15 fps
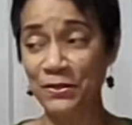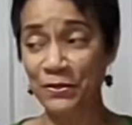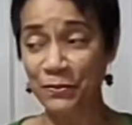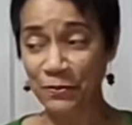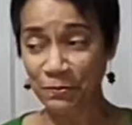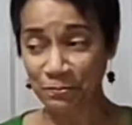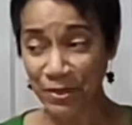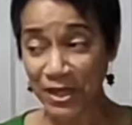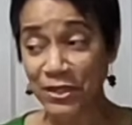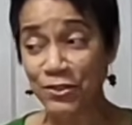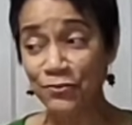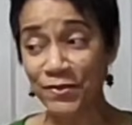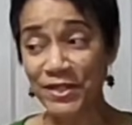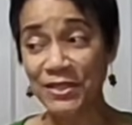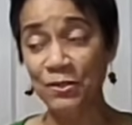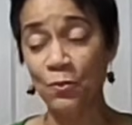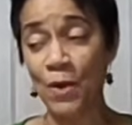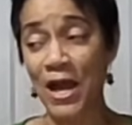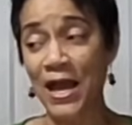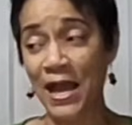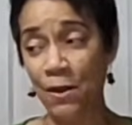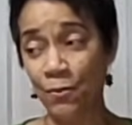the biggest reason
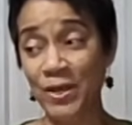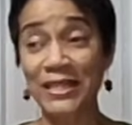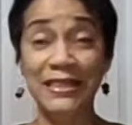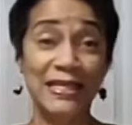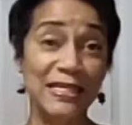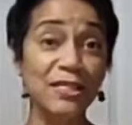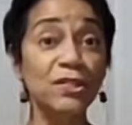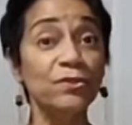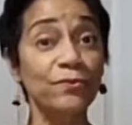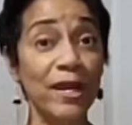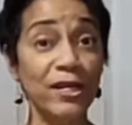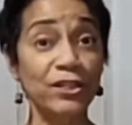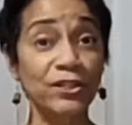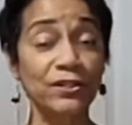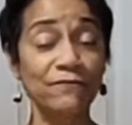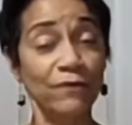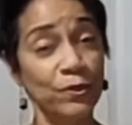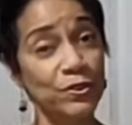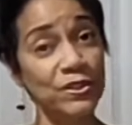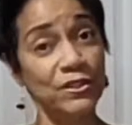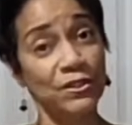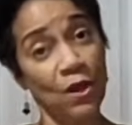why I went this direction
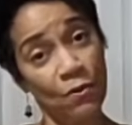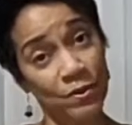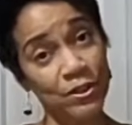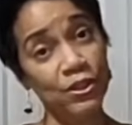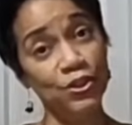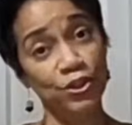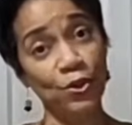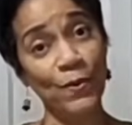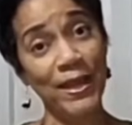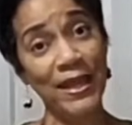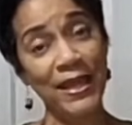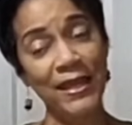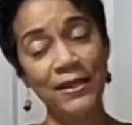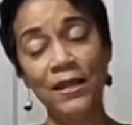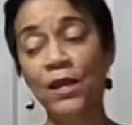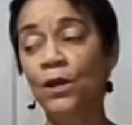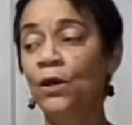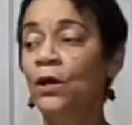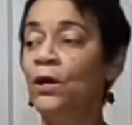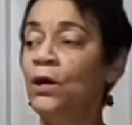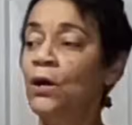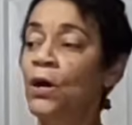versus going to Joann,
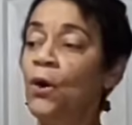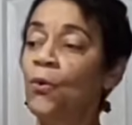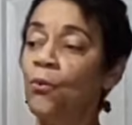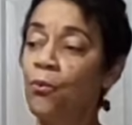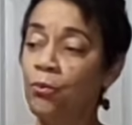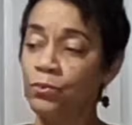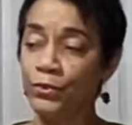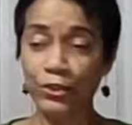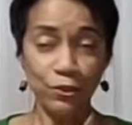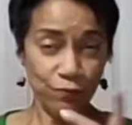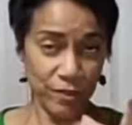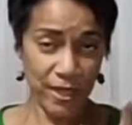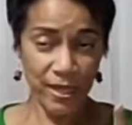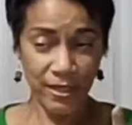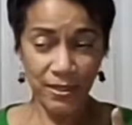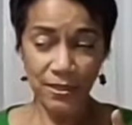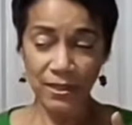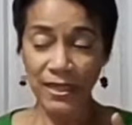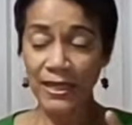two things,